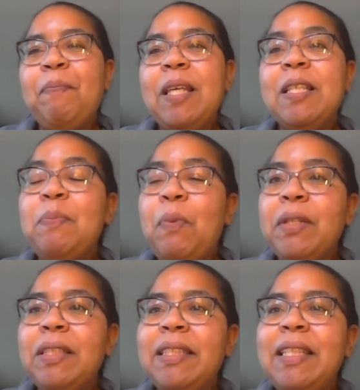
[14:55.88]

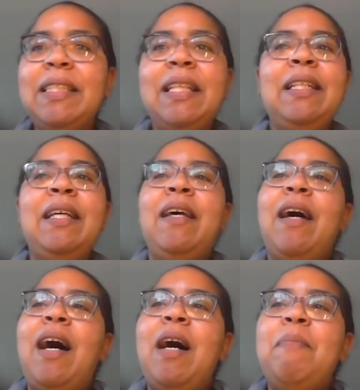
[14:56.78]
sports season.
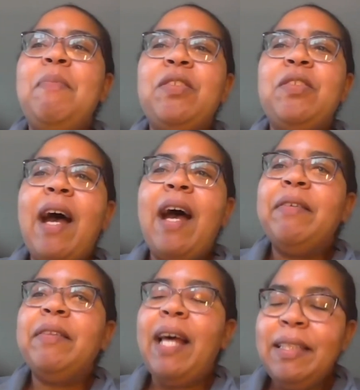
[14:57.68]
Mr.
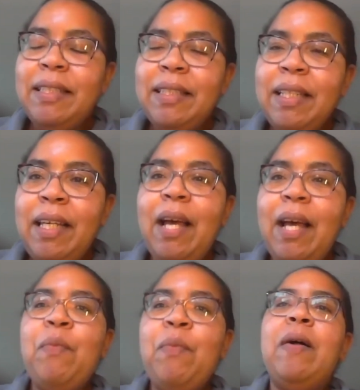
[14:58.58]
Al Lightsey
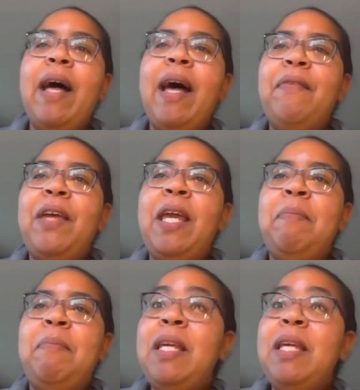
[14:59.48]
will have a
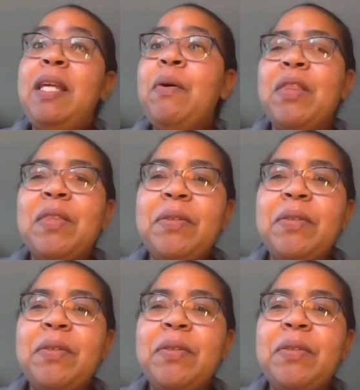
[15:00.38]
meeting on